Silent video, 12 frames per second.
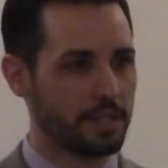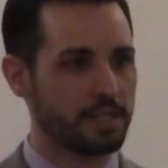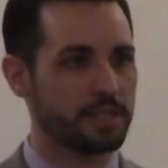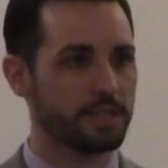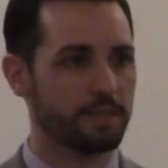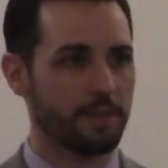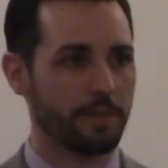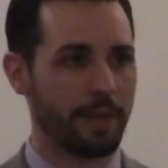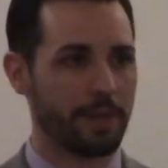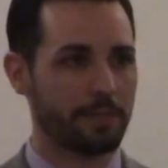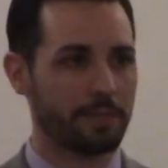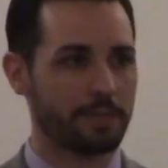a list of
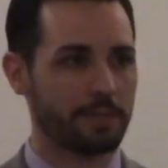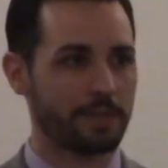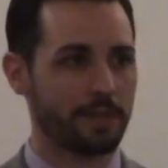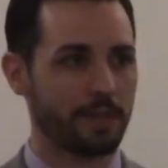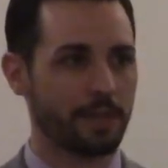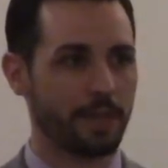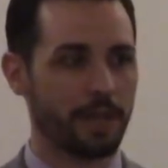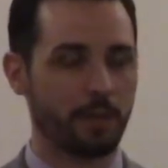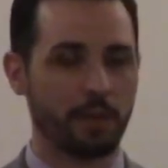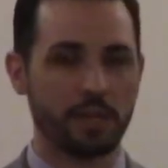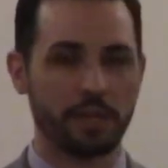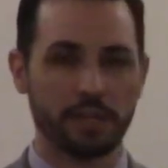commandments. And
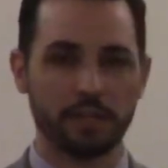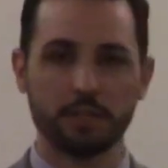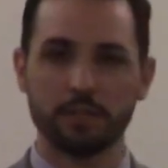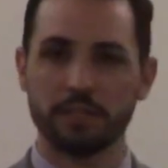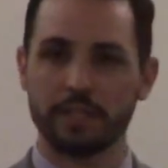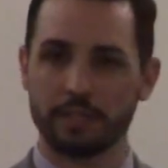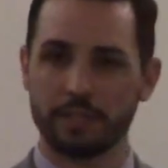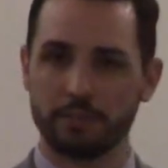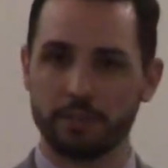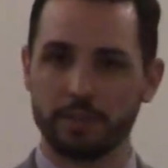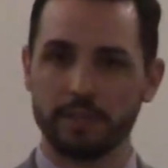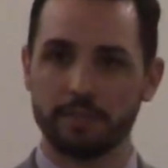I want you to
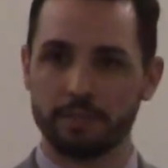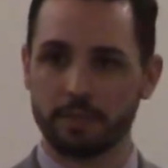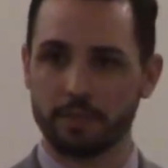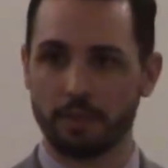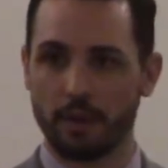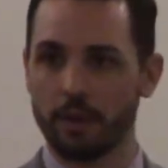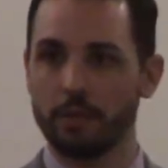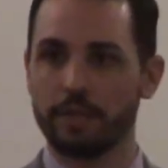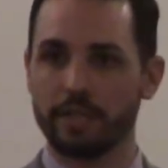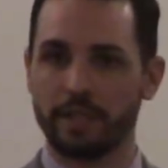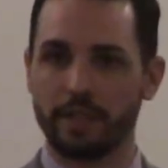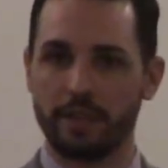really
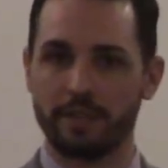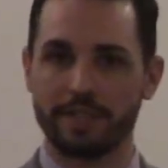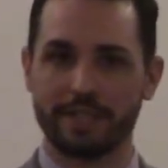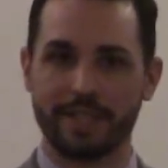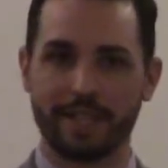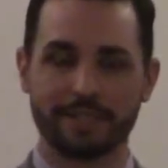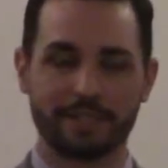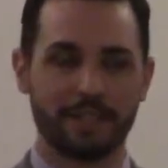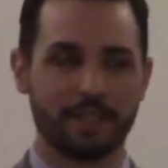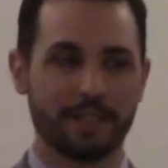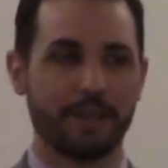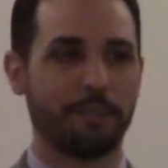hone in on this next
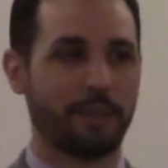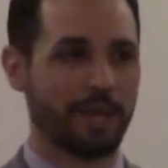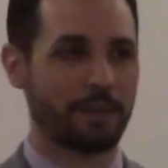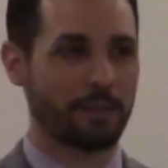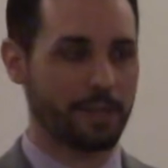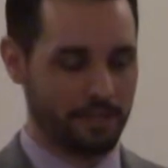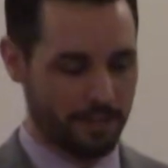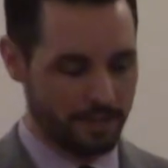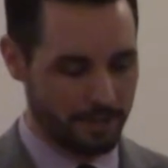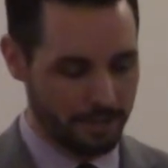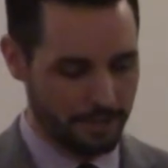commandment